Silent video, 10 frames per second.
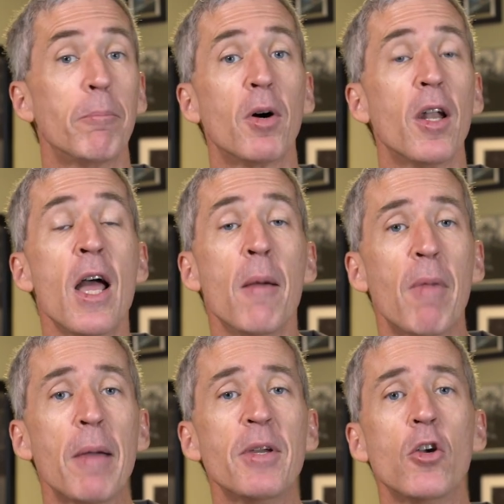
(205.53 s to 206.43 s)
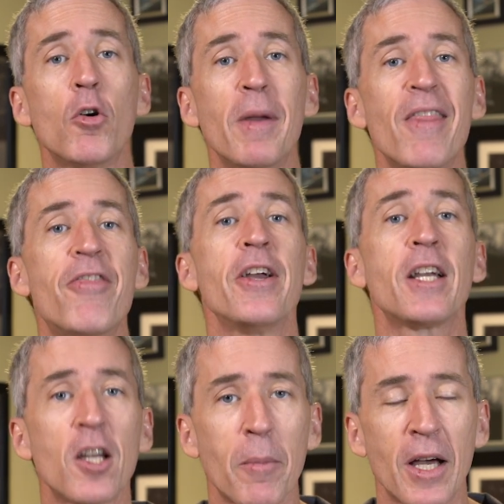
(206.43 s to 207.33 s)
But maybe you have been
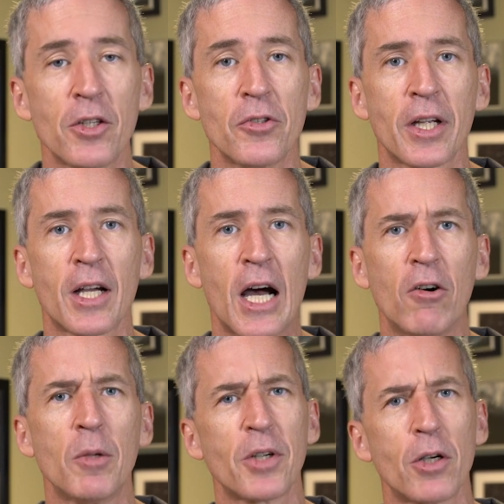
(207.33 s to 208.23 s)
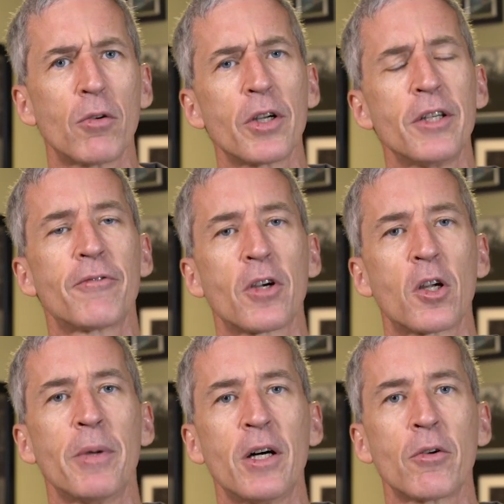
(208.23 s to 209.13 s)
thinking about using Kotlin, but you're looking for
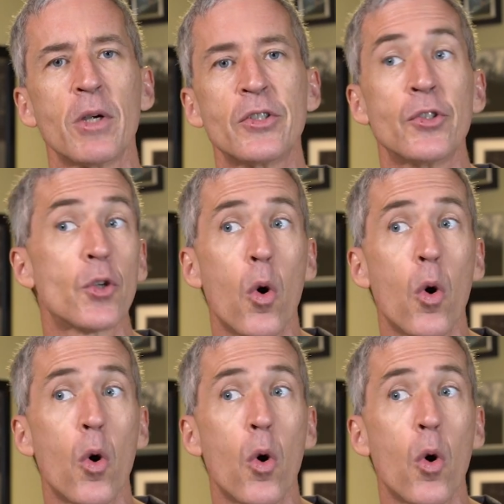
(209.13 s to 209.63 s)
compelling reasons.